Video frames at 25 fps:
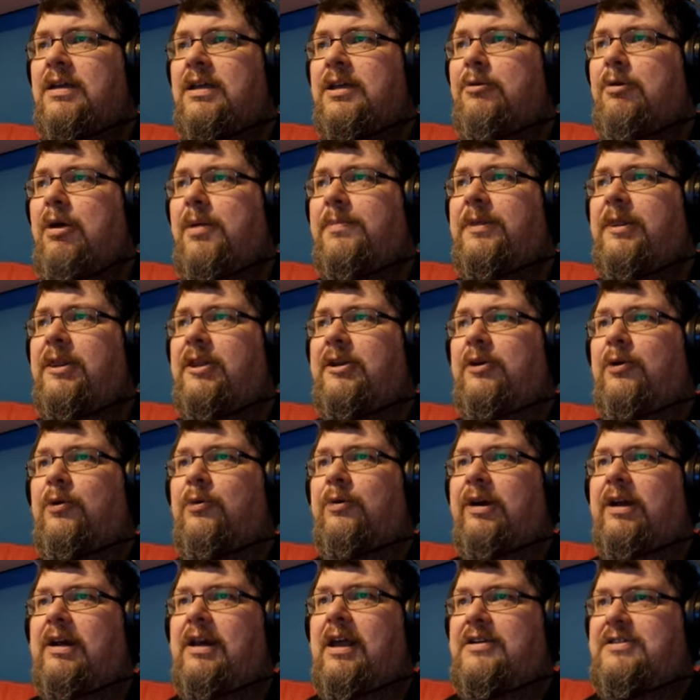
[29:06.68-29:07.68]
You open the
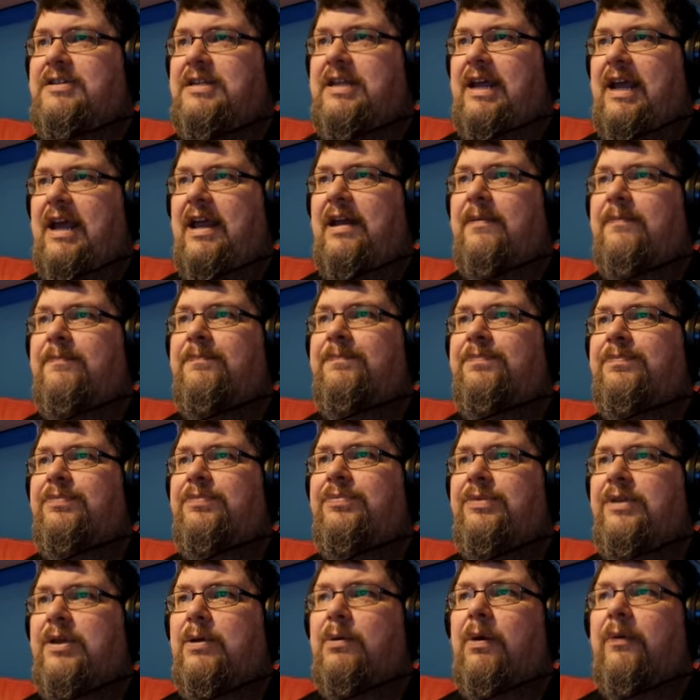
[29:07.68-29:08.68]
door and close it again.
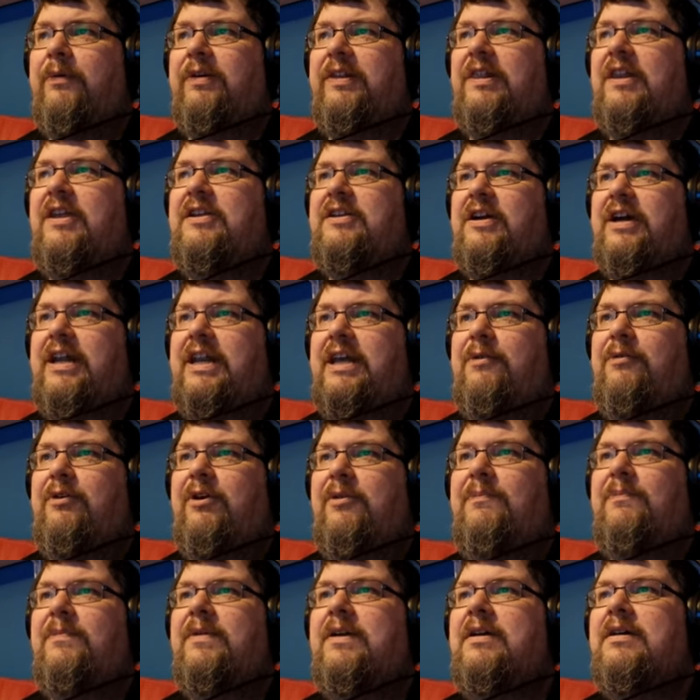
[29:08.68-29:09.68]
You are in the dining
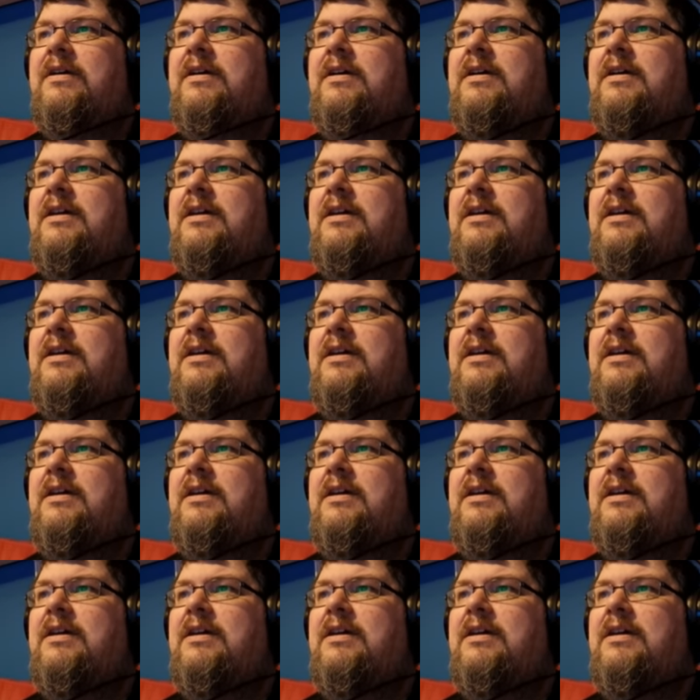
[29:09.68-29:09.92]
room.